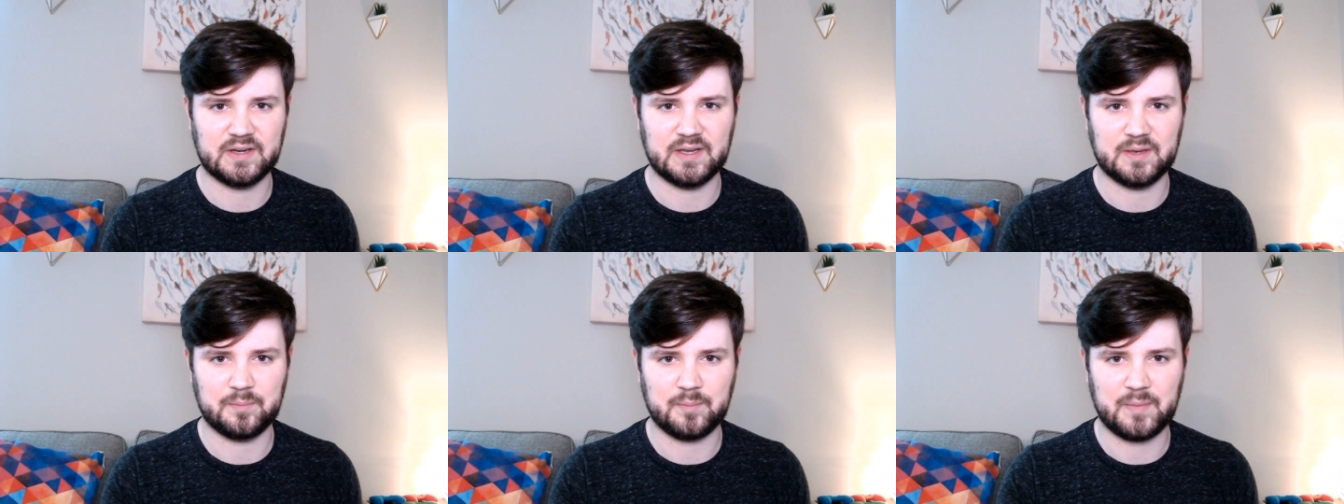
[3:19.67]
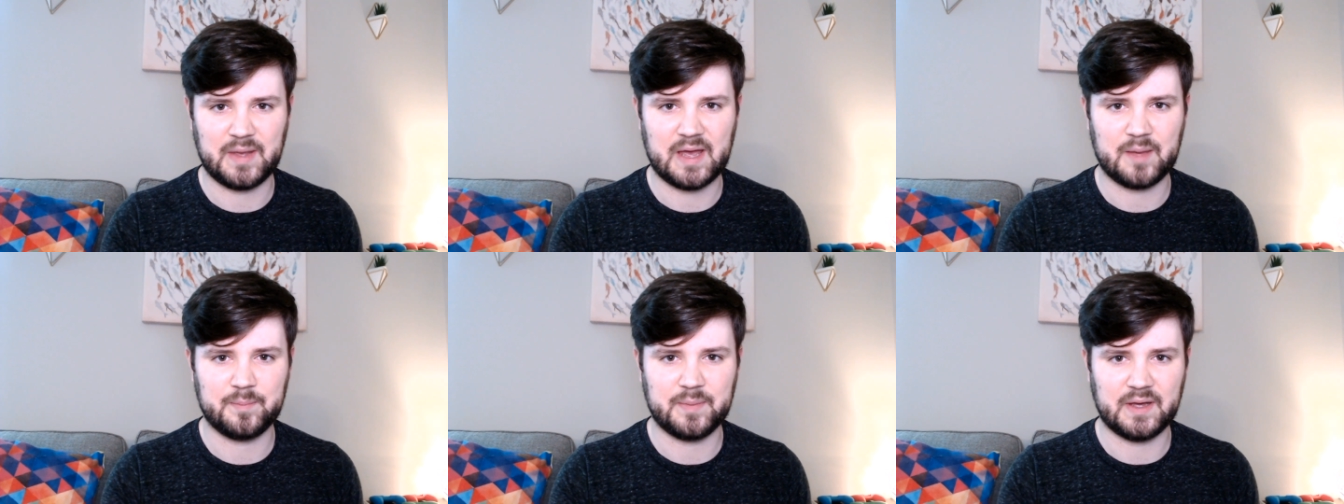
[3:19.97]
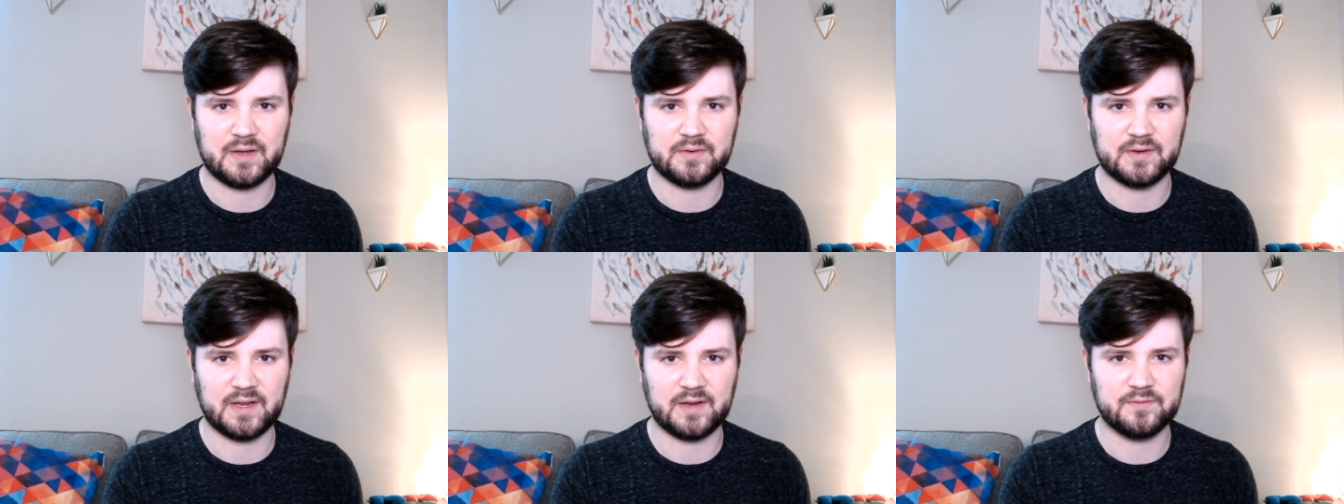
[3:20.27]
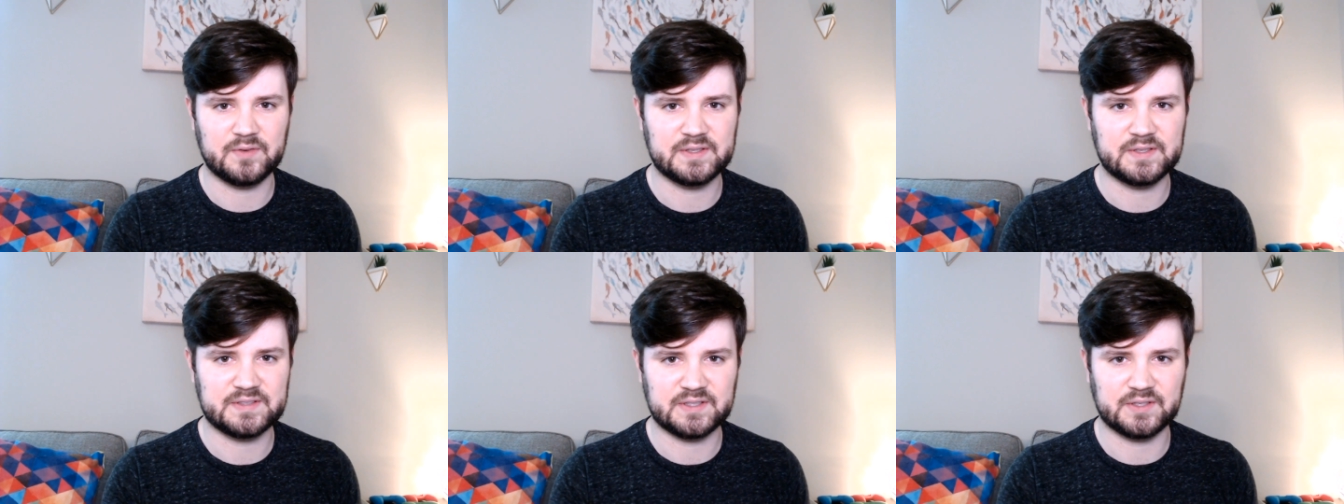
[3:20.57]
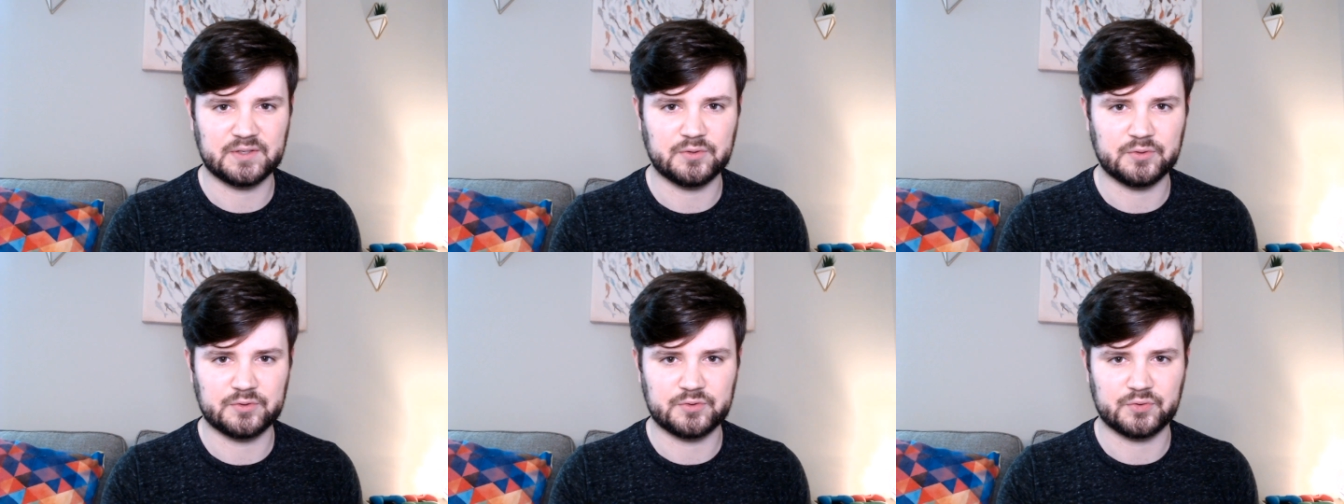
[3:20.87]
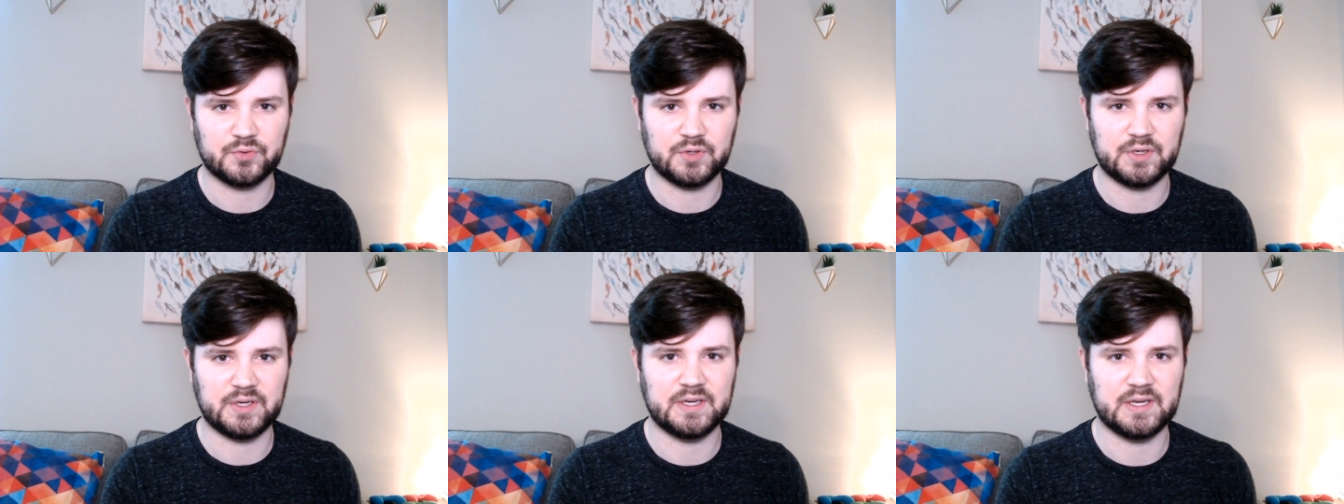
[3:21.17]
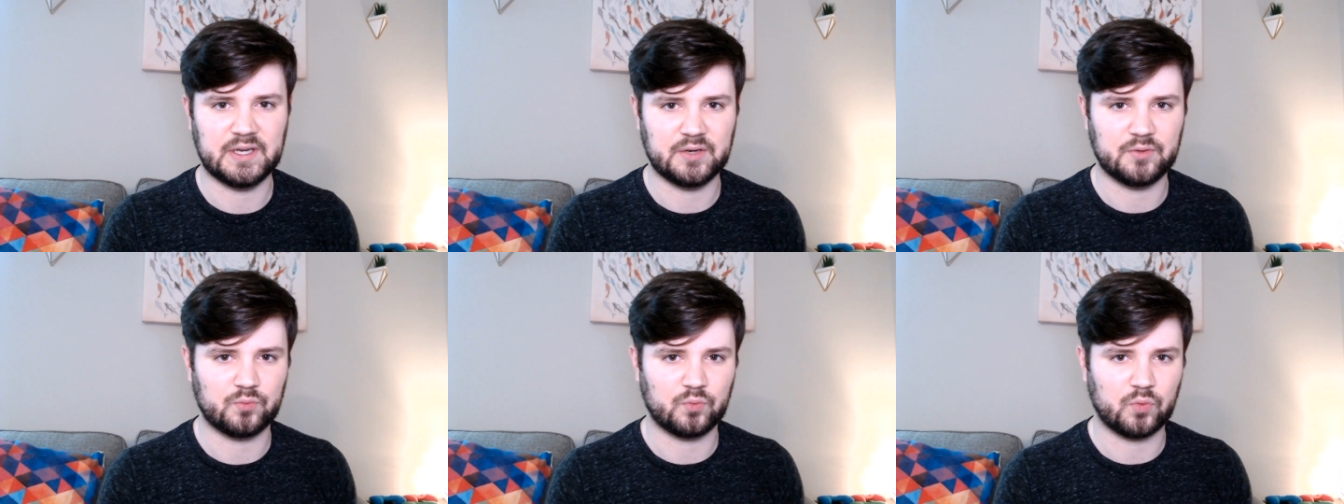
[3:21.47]
and map out every single
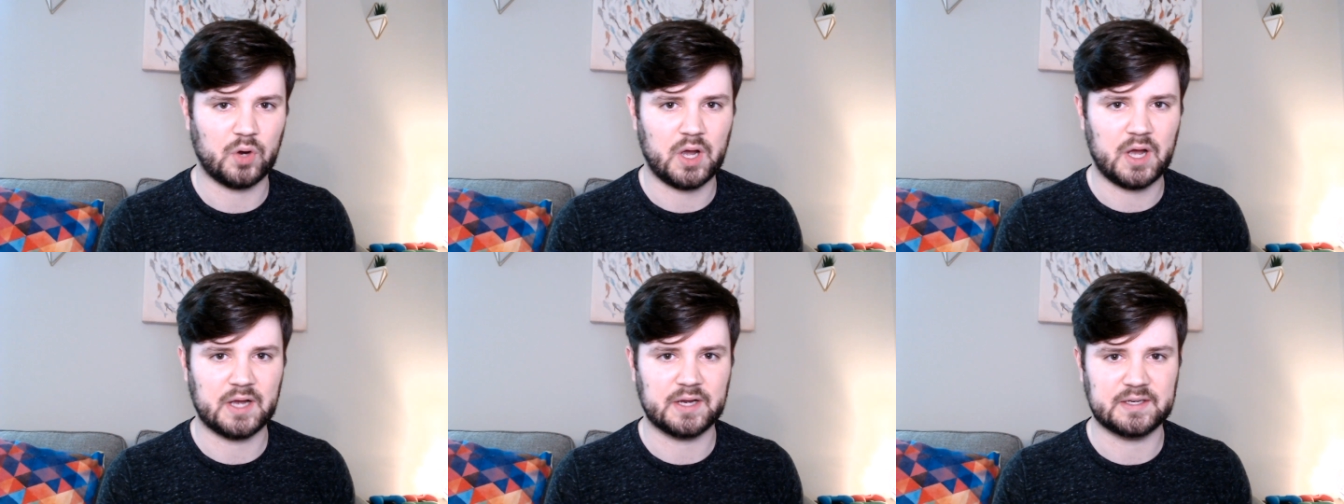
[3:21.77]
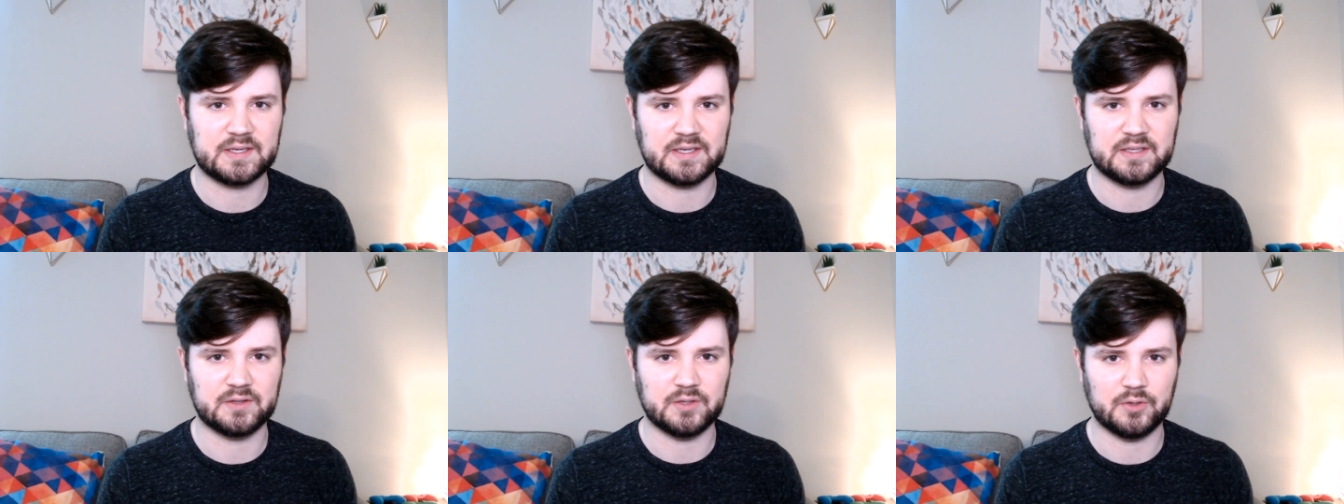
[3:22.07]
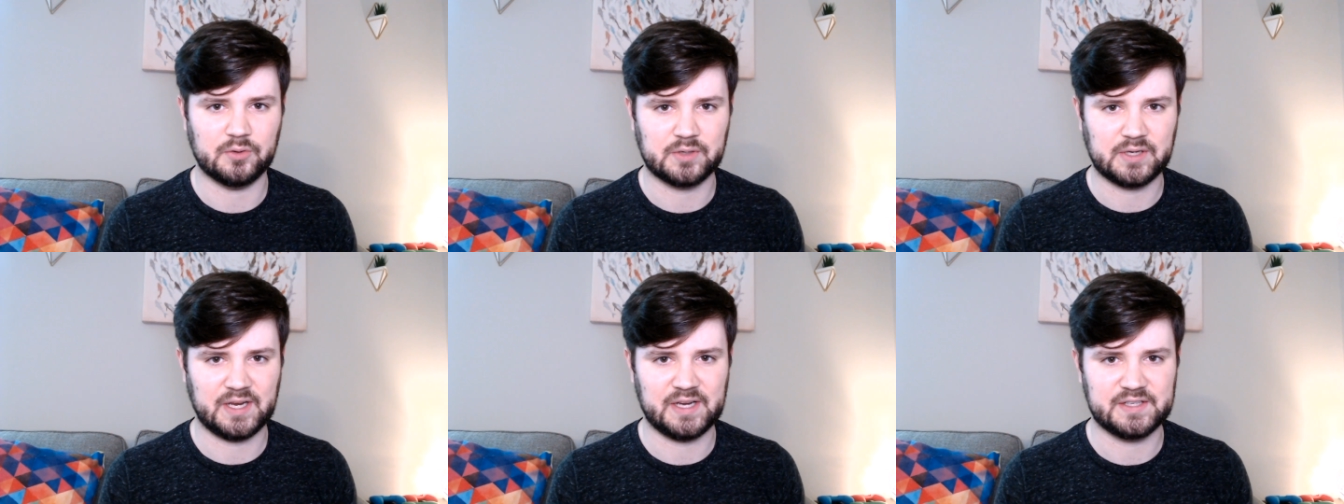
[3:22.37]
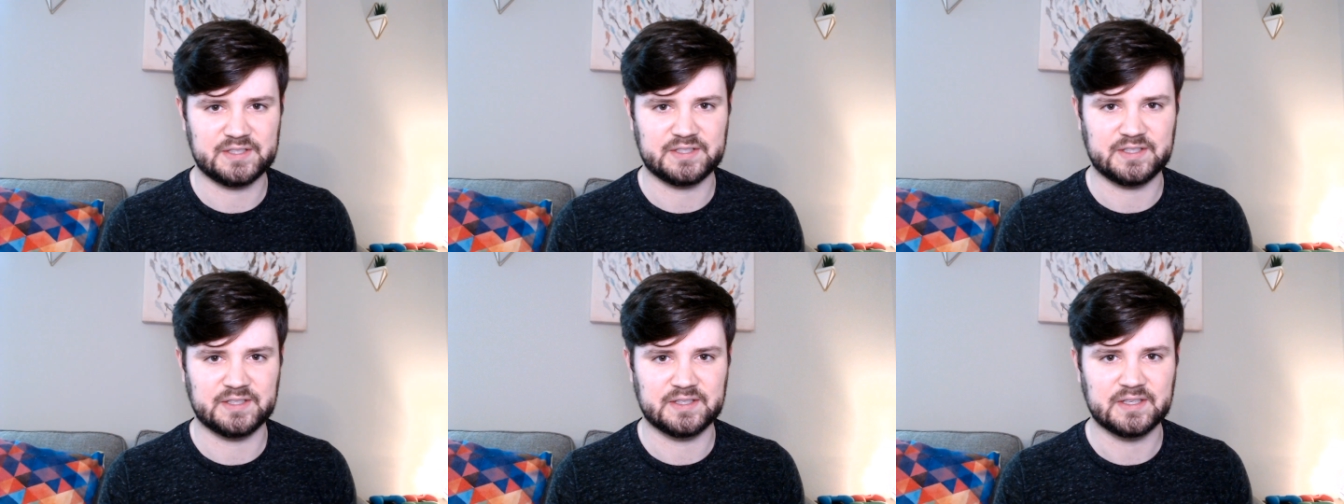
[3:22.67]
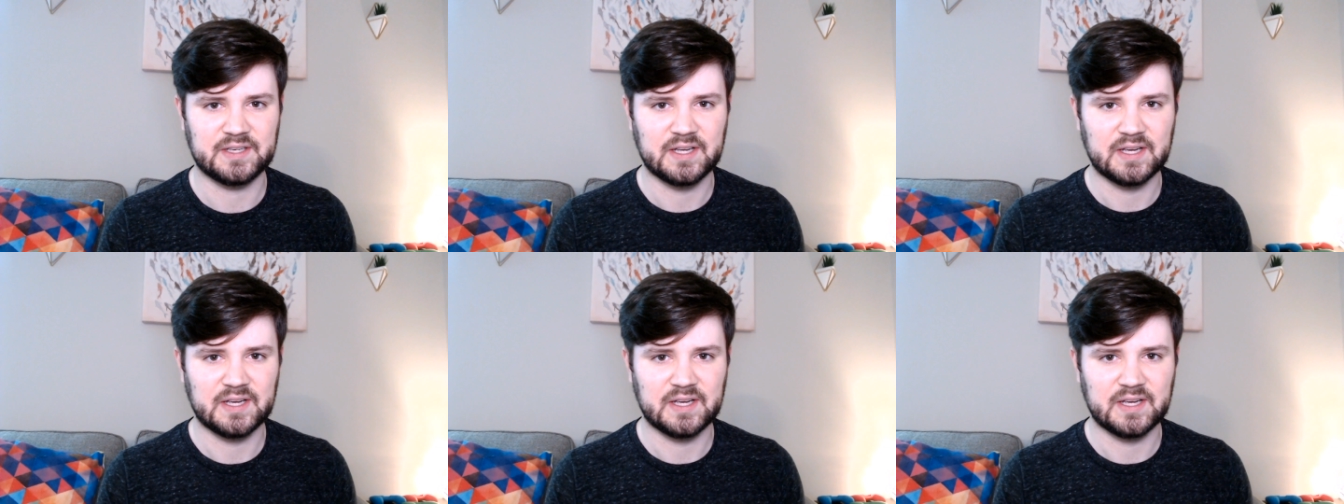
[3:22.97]
tree and rock and location